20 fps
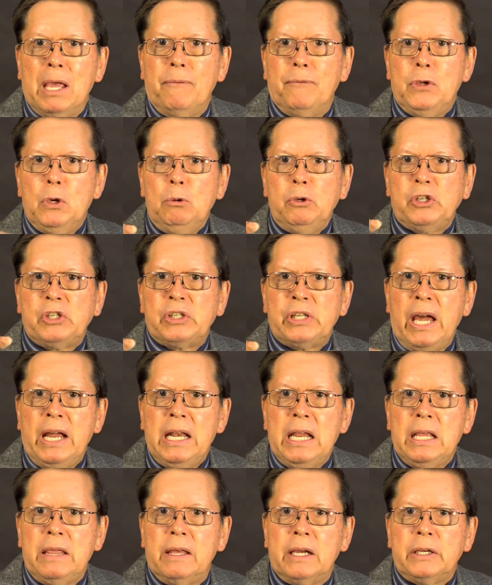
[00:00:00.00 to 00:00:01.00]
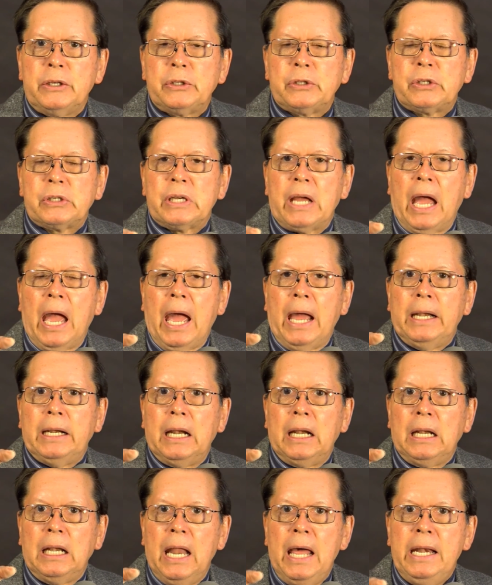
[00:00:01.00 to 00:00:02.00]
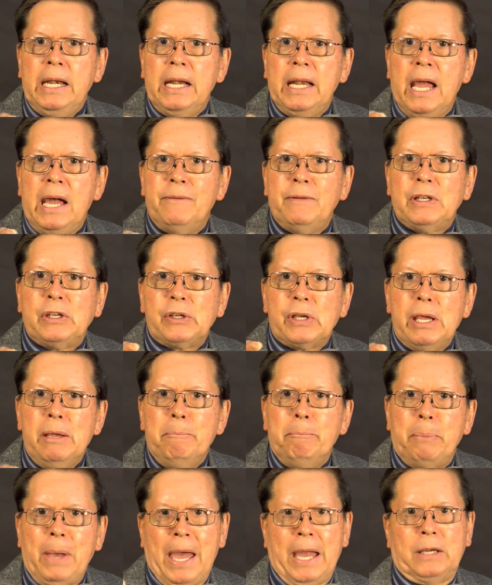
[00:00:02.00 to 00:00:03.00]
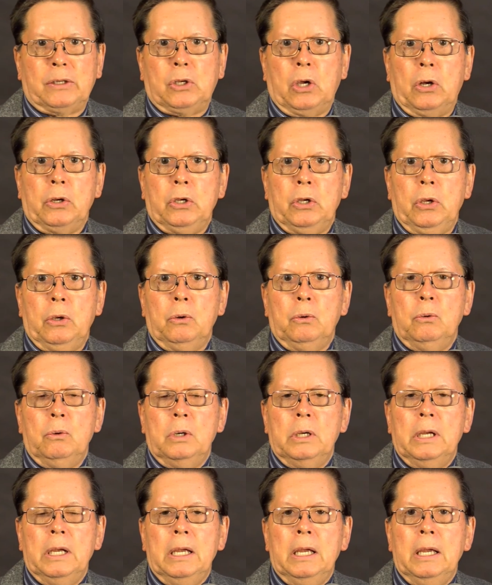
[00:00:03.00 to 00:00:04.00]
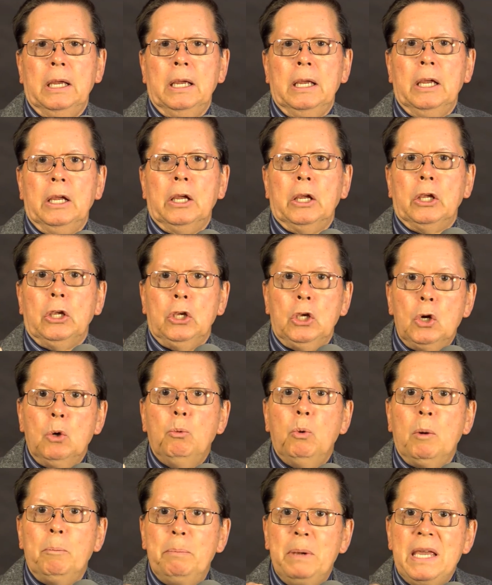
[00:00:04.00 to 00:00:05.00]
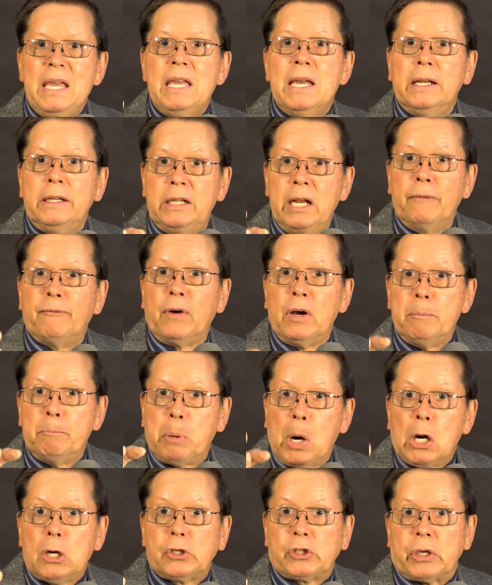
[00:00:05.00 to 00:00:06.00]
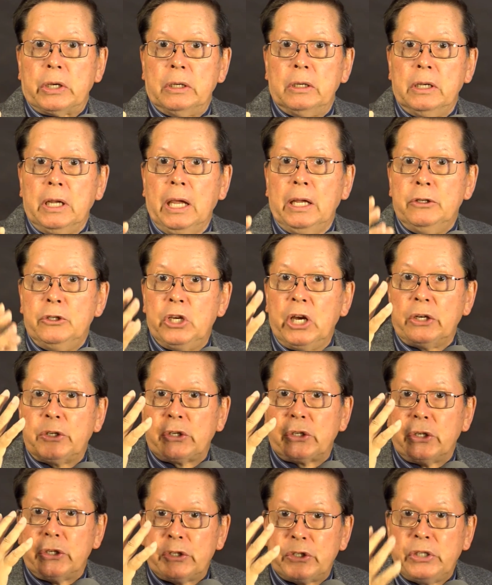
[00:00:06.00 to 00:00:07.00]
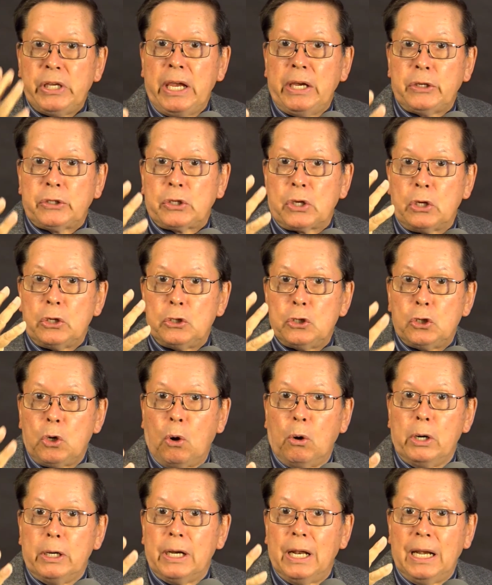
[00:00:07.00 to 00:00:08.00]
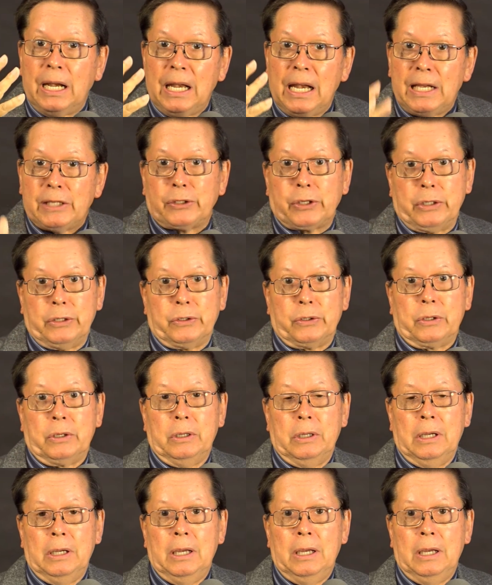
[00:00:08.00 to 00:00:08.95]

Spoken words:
If you study this and let it have its impact on you, you will be a different person in just 6 short lessons.